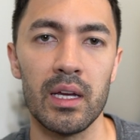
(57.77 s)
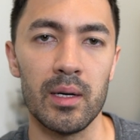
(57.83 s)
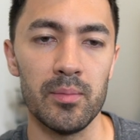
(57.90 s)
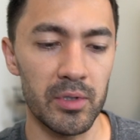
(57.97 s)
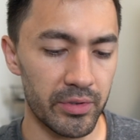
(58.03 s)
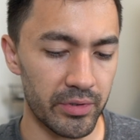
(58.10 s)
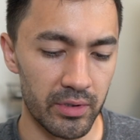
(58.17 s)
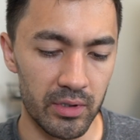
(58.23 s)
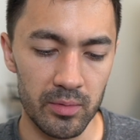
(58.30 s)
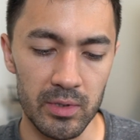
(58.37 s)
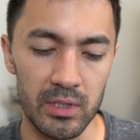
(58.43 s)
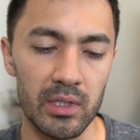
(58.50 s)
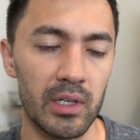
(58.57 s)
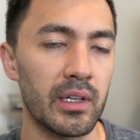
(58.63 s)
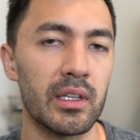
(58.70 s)
I'm also going to
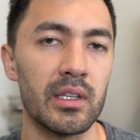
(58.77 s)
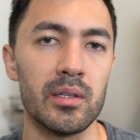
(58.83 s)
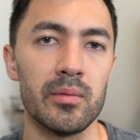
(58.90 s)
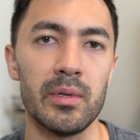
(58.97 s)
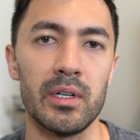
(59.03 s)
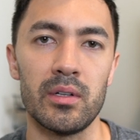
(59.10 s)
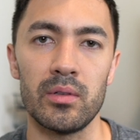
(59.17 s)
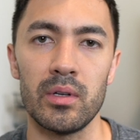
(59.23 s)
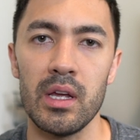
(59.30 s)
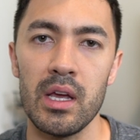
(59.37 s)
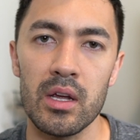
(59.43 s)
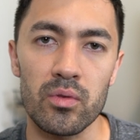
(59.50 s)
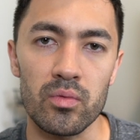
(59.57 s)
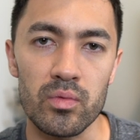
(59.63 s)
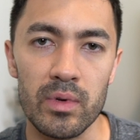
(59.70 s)
be talking about
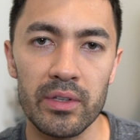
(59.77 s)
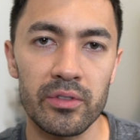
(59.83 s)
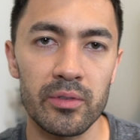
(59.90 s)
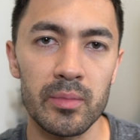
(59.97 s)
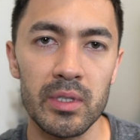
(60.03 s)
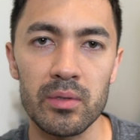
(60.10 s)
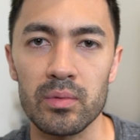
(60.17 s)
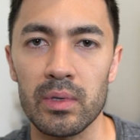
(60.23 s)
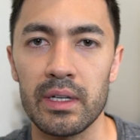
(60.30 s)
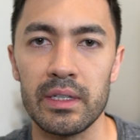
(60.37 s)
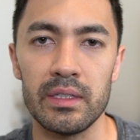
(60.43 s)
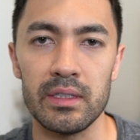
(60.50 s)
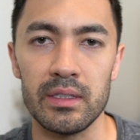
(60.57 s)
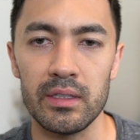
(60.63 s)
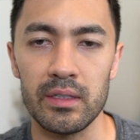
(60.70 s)
resume
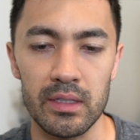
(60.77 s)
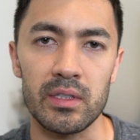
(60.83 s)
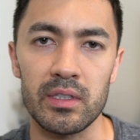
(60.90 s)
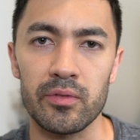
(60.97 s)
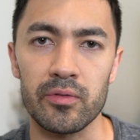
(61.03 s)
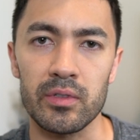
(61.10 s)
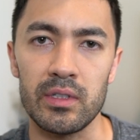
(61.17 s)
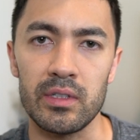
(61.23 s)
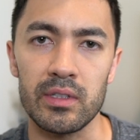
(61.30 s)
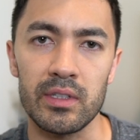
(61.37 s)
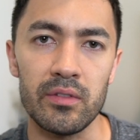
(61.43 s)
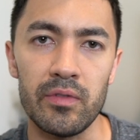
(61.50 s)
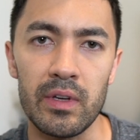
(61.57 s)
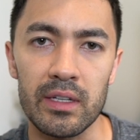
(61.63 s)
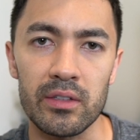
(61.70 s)
writing, uh, different
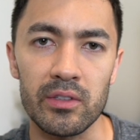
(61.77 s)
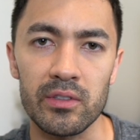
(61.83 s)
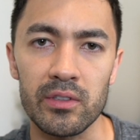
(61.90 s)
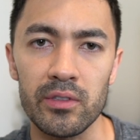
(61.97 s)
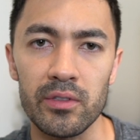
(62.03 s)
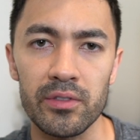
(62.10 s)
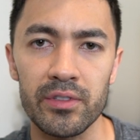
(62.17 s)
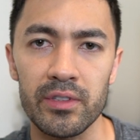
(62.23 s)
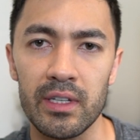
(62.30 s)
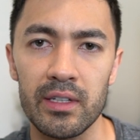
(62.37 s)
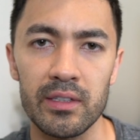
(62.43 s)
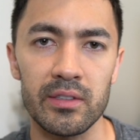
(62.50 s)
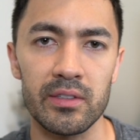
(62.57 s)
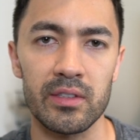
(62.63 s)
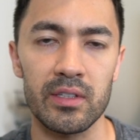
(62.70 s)
advanced skill
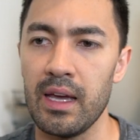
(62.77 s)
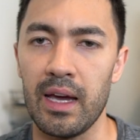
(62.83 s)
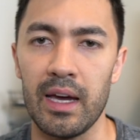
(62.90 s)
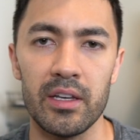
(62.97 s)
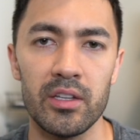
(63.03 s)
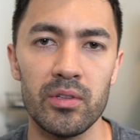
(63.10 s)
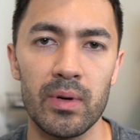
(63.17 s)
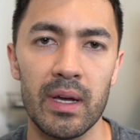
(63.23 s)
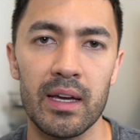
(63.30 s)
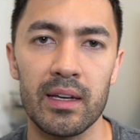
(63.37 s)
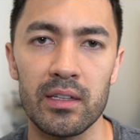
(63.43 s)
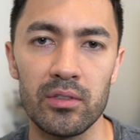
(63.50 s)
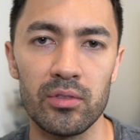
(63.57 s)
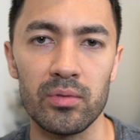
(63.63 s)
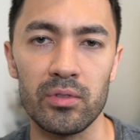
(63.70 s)
sets. How do you hack
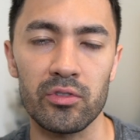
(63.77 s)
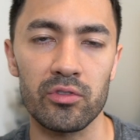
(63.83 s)
into a